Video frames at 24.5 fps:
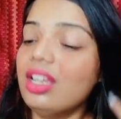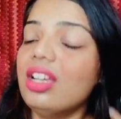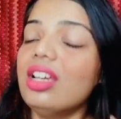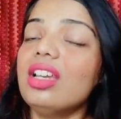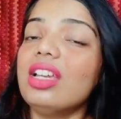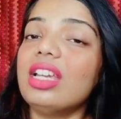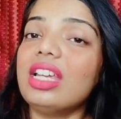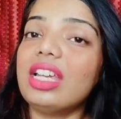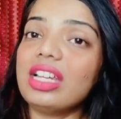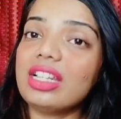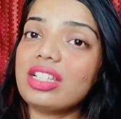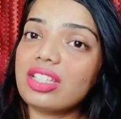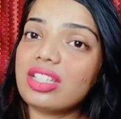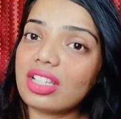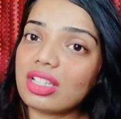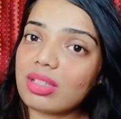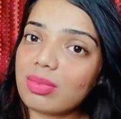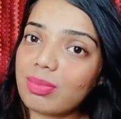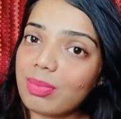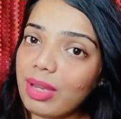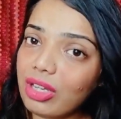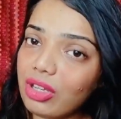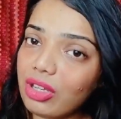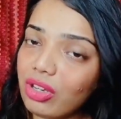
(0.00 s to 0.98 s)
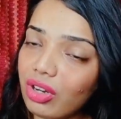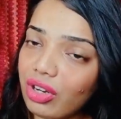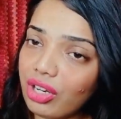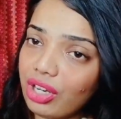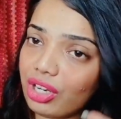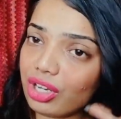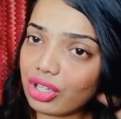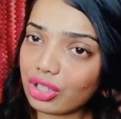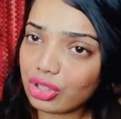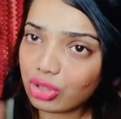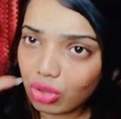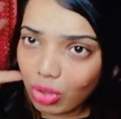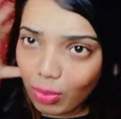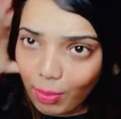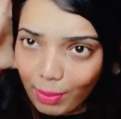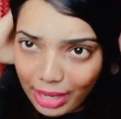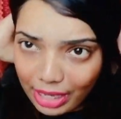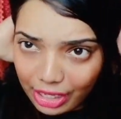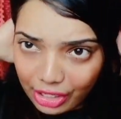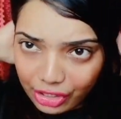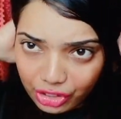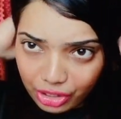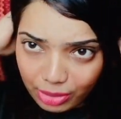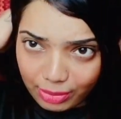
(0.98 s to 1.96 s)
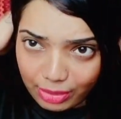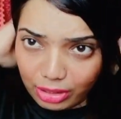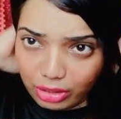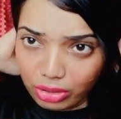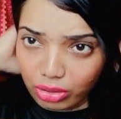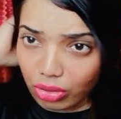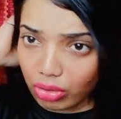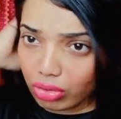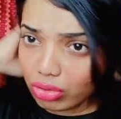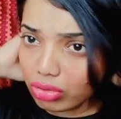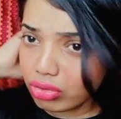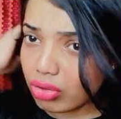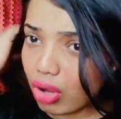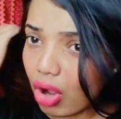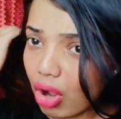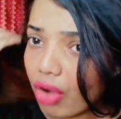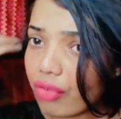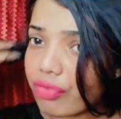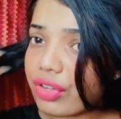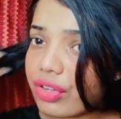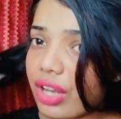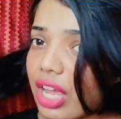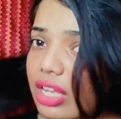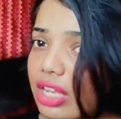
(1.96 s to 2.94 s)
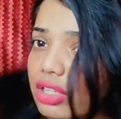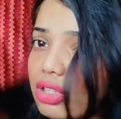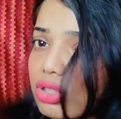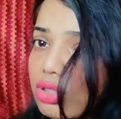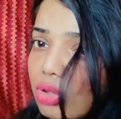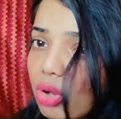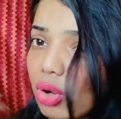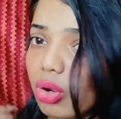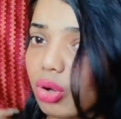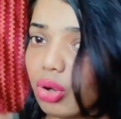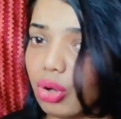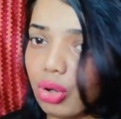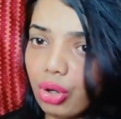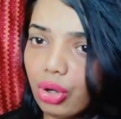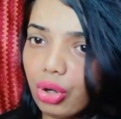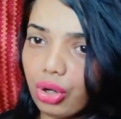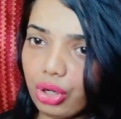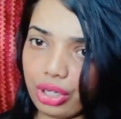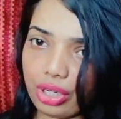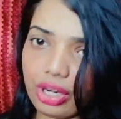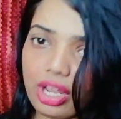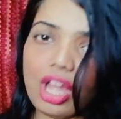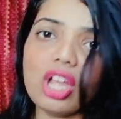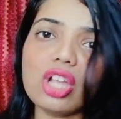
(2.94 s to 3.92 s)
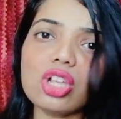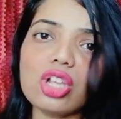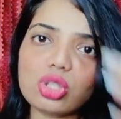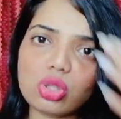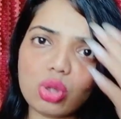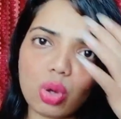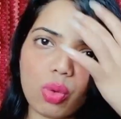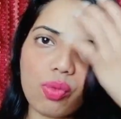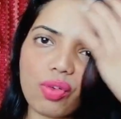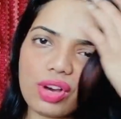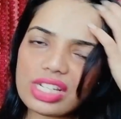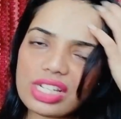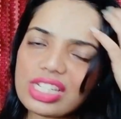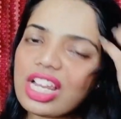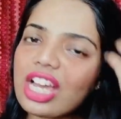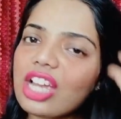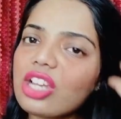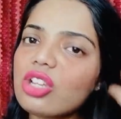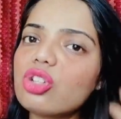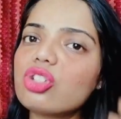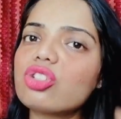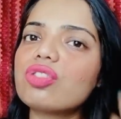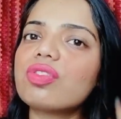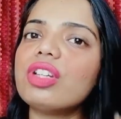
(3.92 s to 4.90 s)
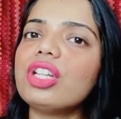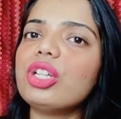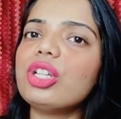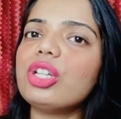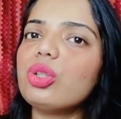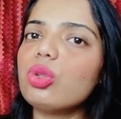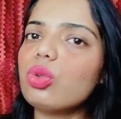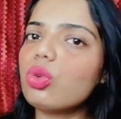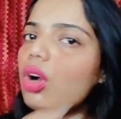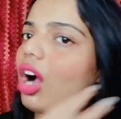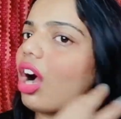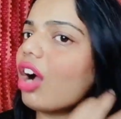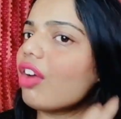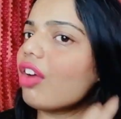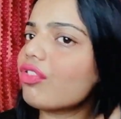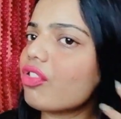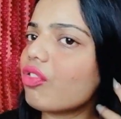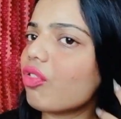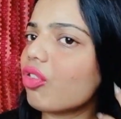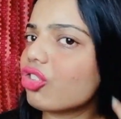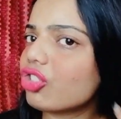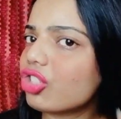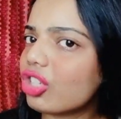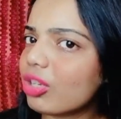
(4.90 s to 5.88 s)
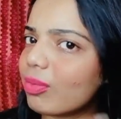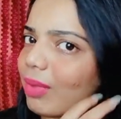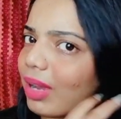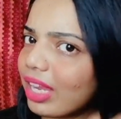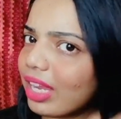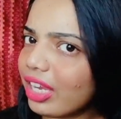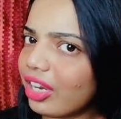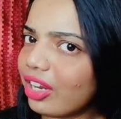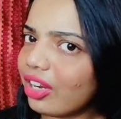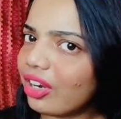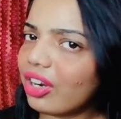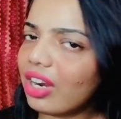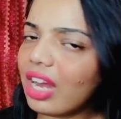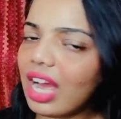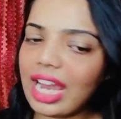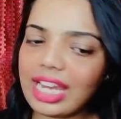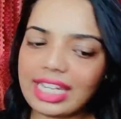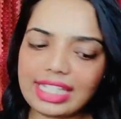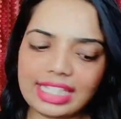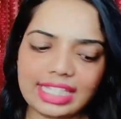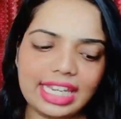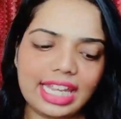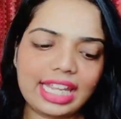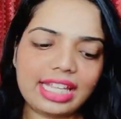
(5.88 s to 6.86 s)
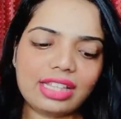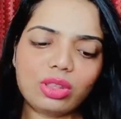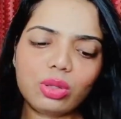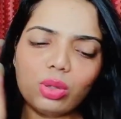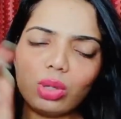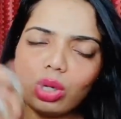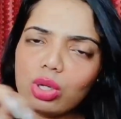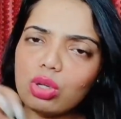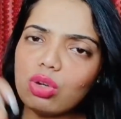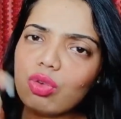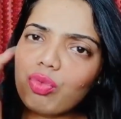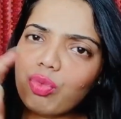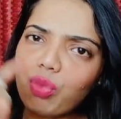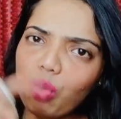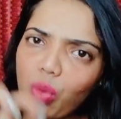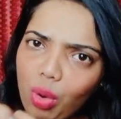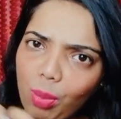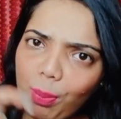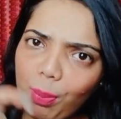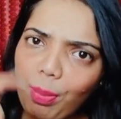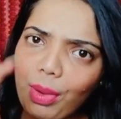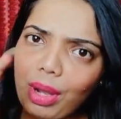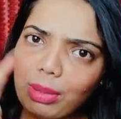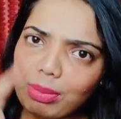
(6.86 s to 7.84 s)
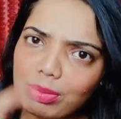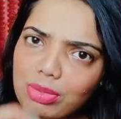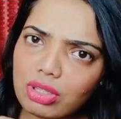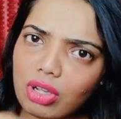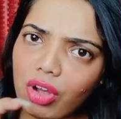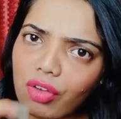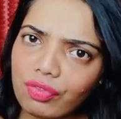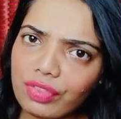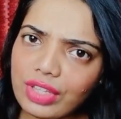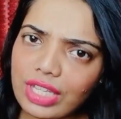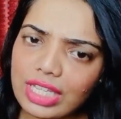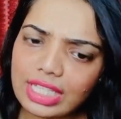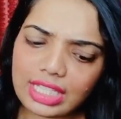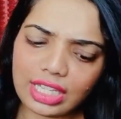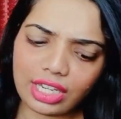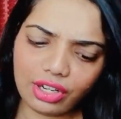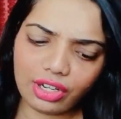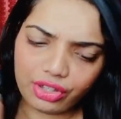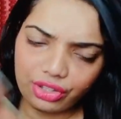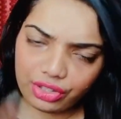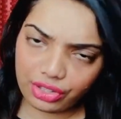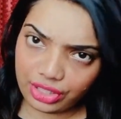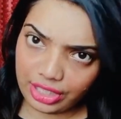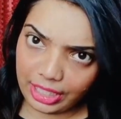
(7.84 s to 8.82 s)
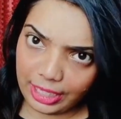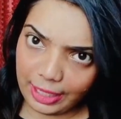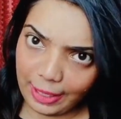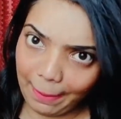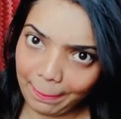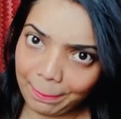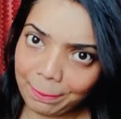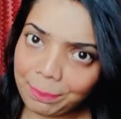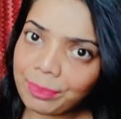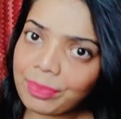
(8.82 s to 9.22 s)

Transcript: It just make your hair so manageable, so soft and so good. So what I usually do after washing my hair, I take 3 to 4 pumps of this hair serum,